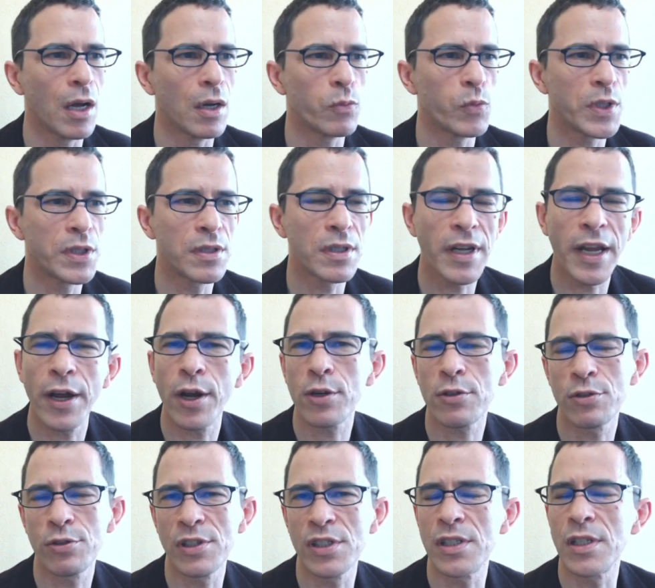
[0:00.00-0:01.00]
with the
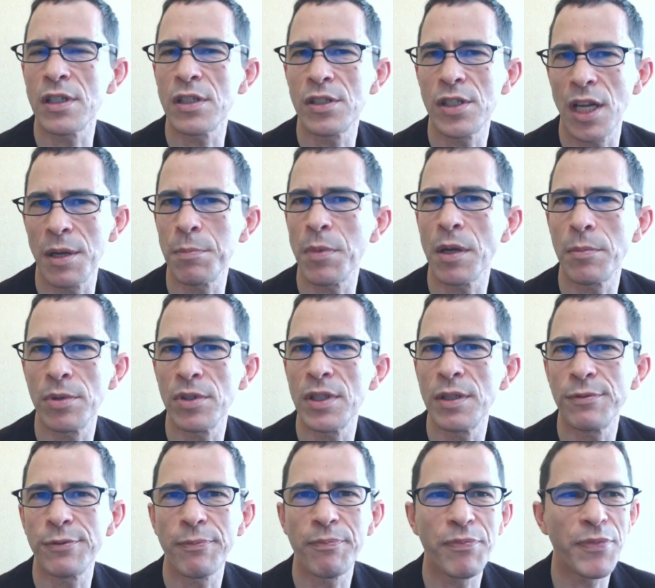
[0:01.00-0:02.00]
characteristic shape, I believe.
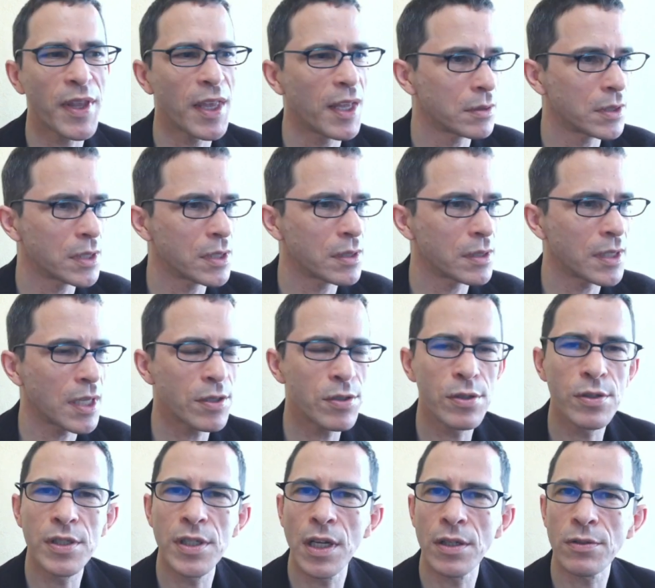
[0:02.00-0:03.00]
This
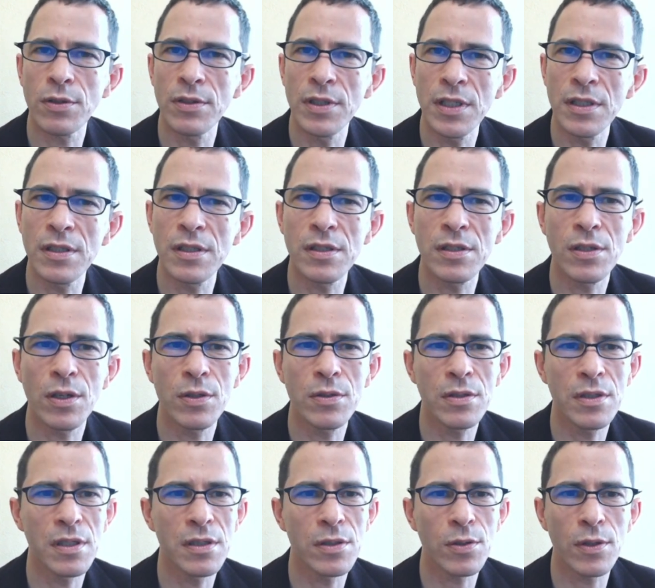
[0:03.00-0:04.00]
Tesuji underneath the
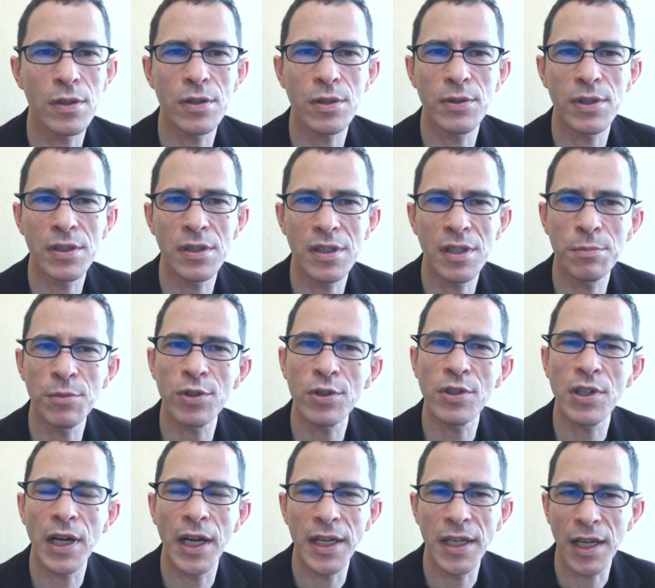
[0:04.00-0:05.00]
stones is also a
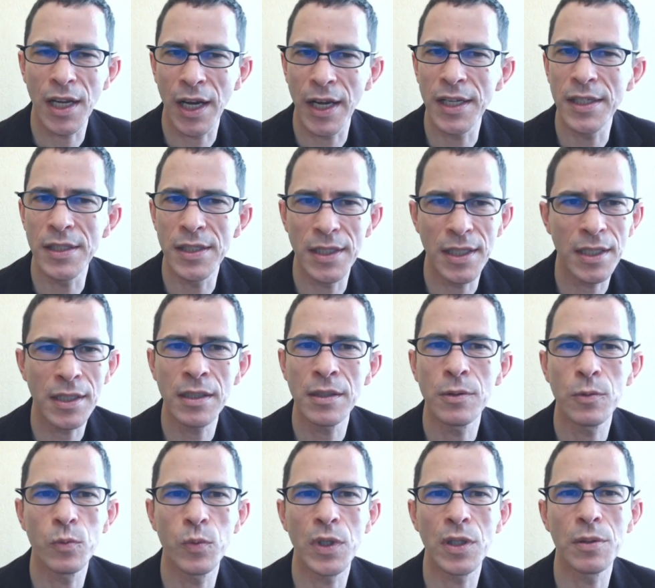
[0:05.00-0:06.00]
similar idea
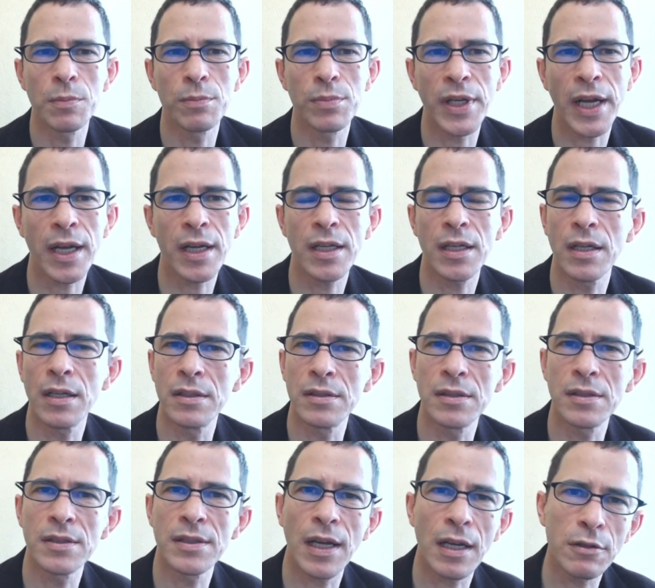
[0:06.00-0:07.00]
where black has
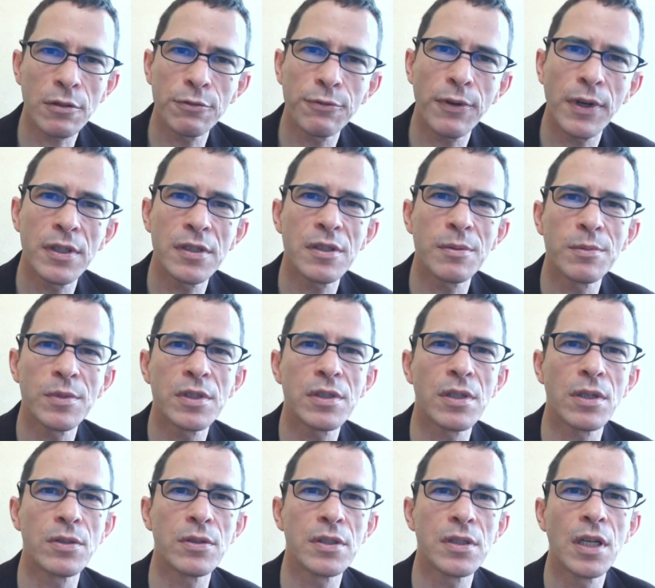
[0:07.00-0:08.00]
sacrificed some
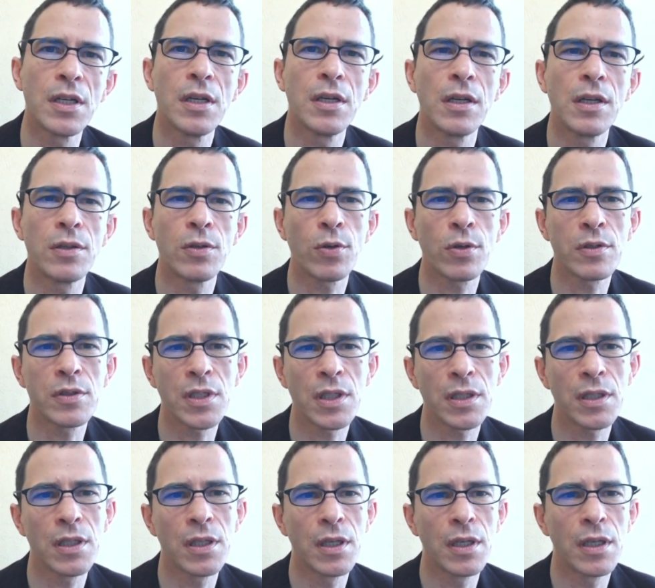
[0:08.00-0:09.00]
stones in order
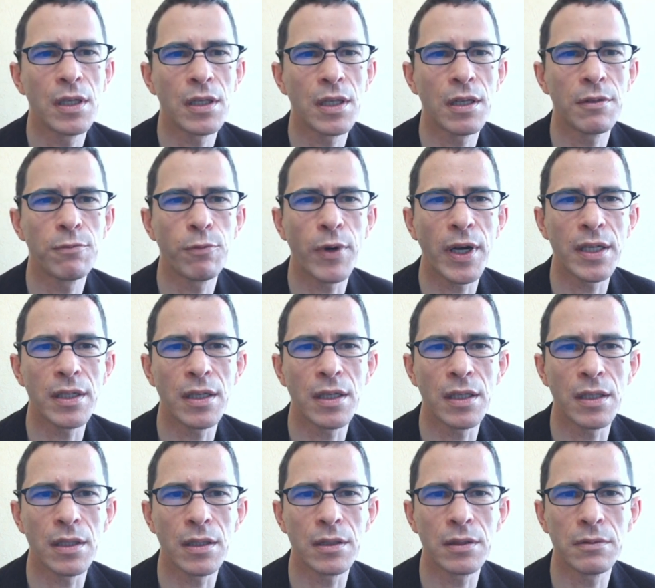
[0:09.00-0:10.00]
to give white
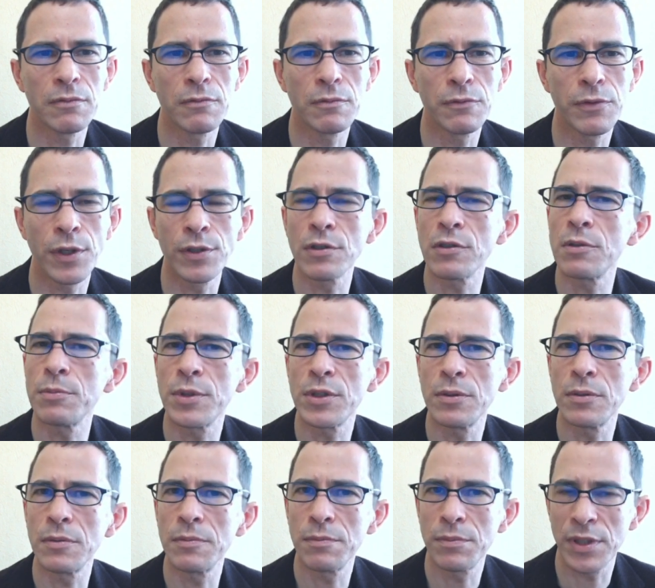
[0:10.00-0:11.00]
a
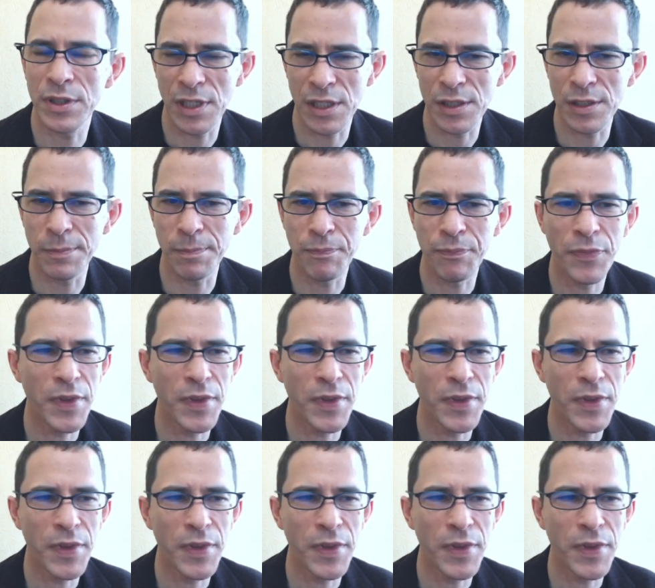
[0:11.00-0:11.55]
vulnerable position.